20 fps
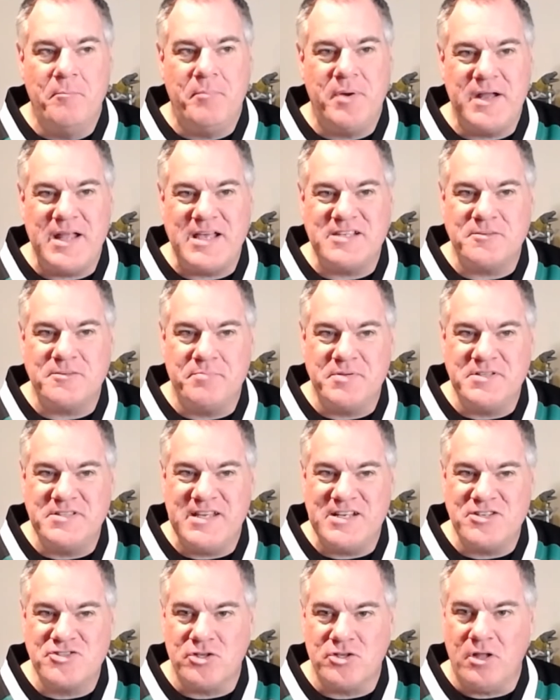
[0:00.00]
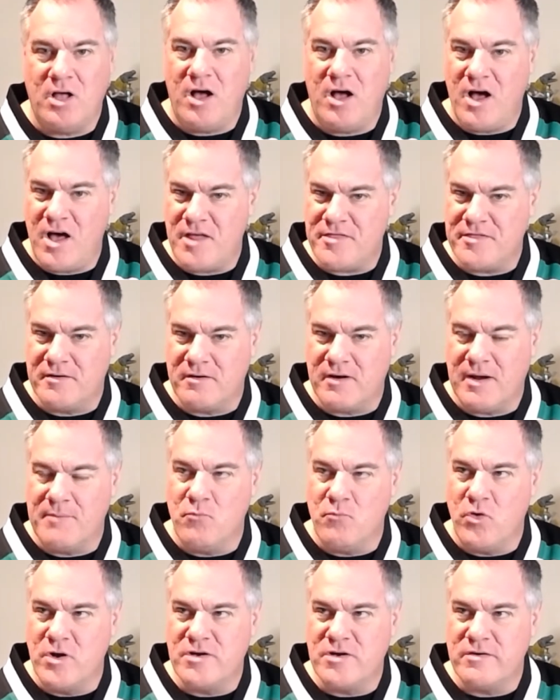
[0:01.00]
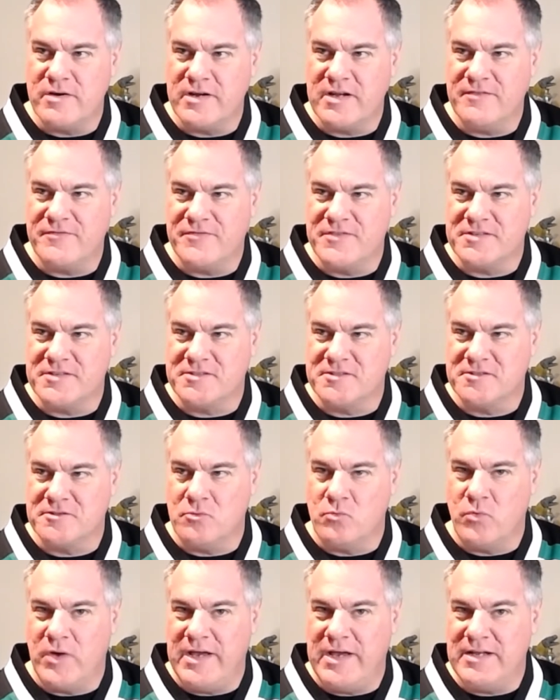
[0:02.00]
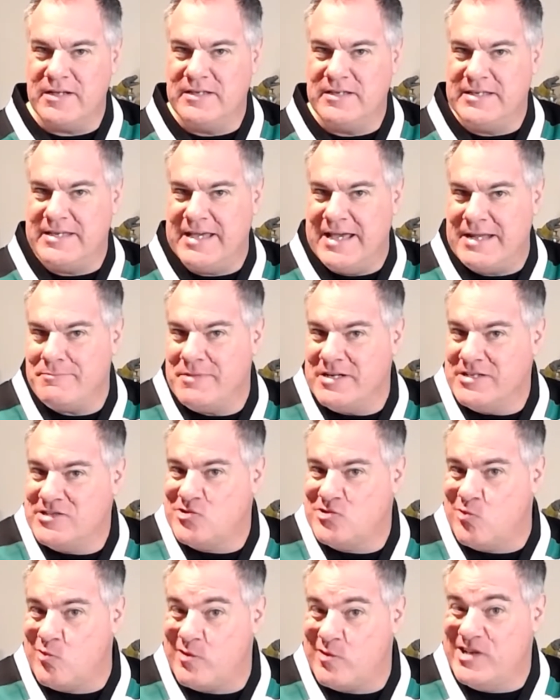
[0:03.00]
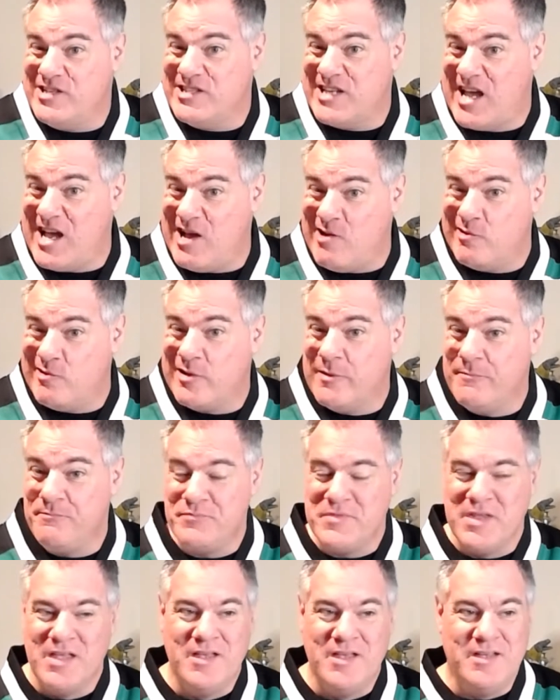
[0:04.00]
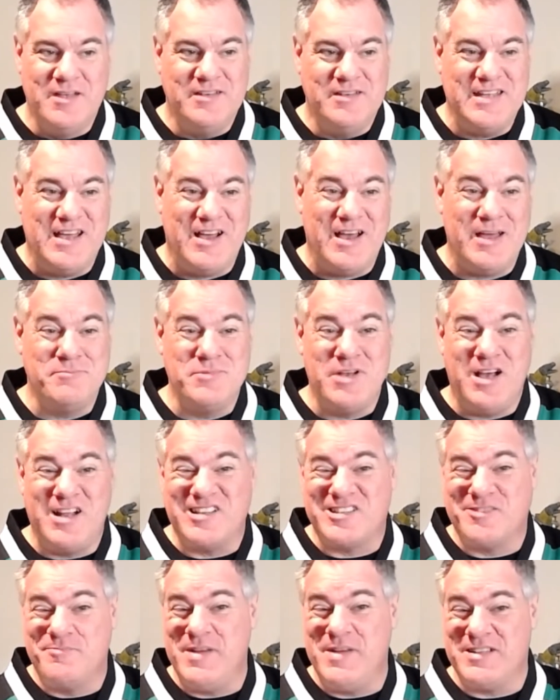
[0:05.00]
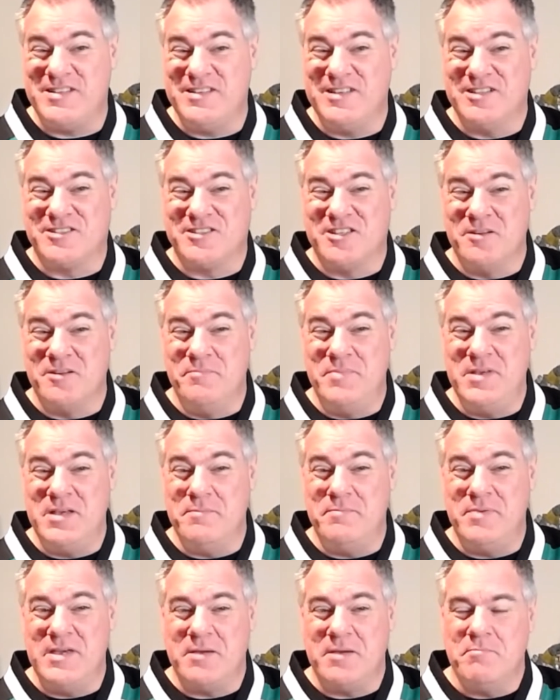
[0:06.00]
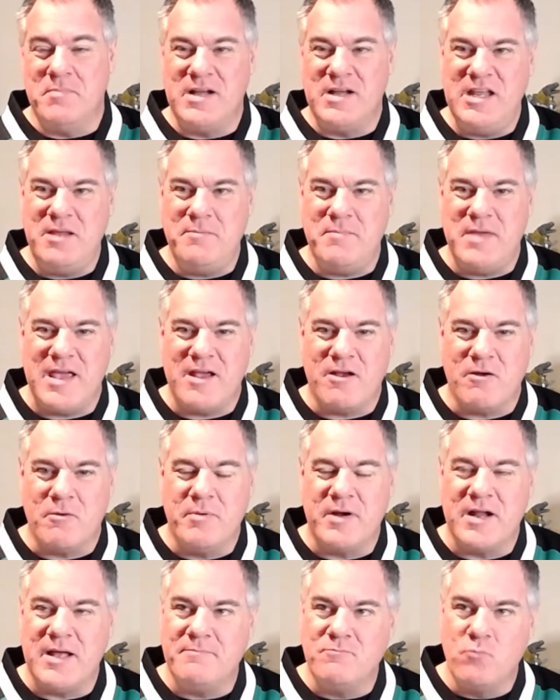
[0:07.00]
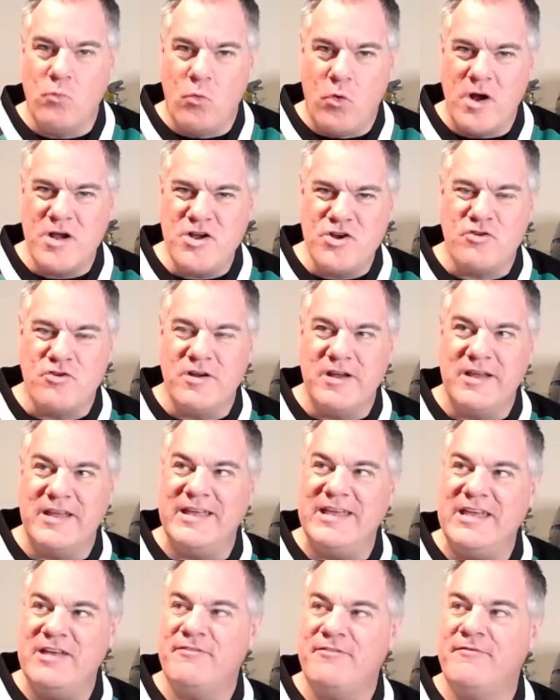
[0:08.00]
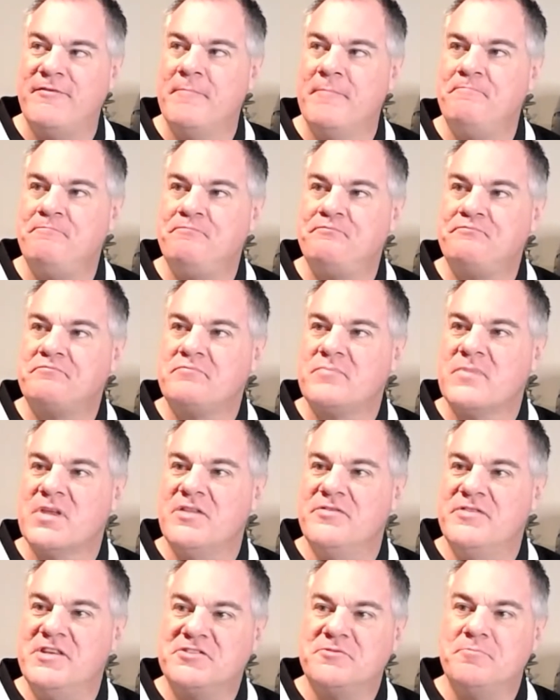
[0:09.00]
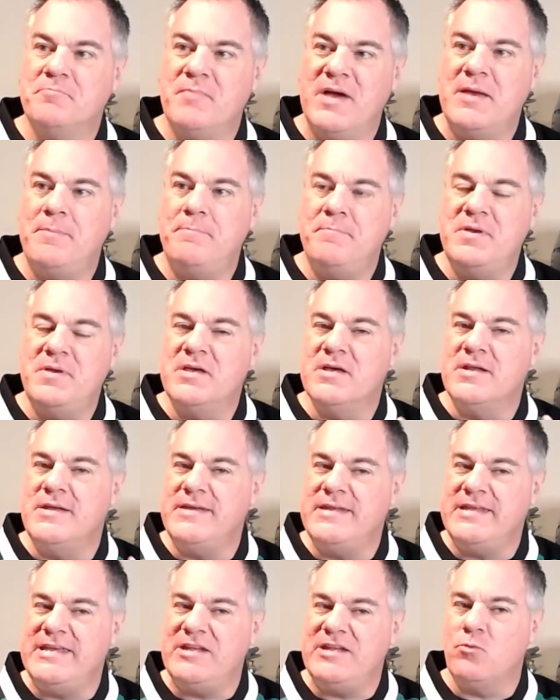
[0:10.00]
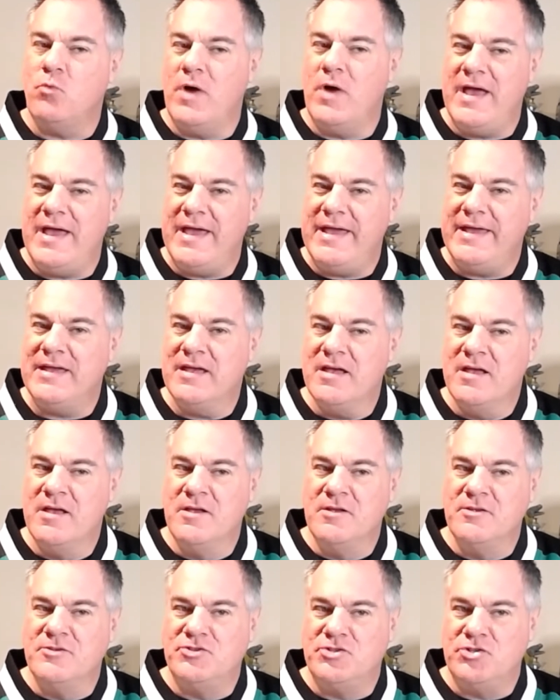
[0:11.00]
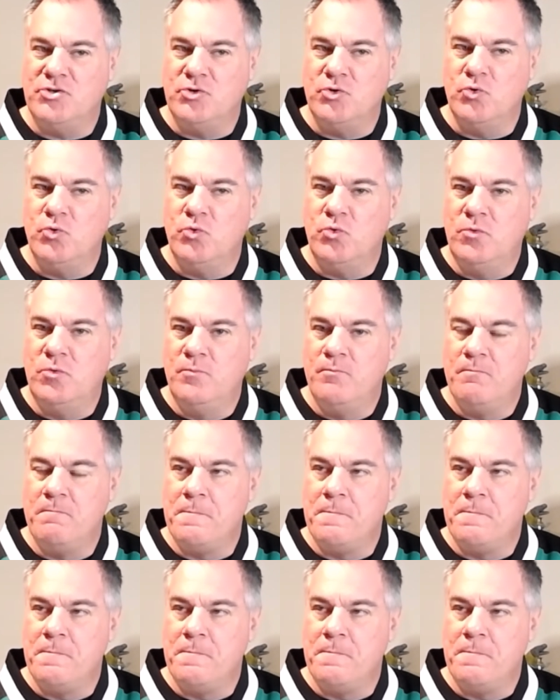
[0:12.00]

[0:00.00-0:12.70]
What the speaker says: But as a potential author, I'm wondering if this is a way to get my stories out. Now, I'm not expecting it's going to be a big moneymaker, but I'm wondering if this might be a neat way to